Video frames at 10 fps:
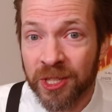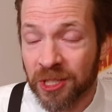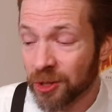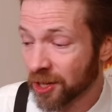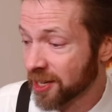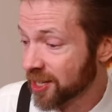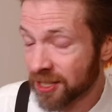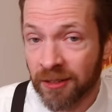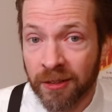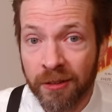is usually
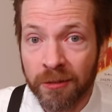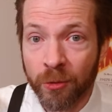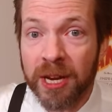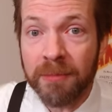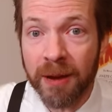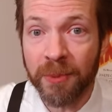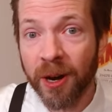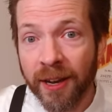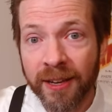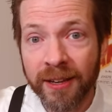just read my
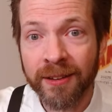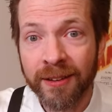book,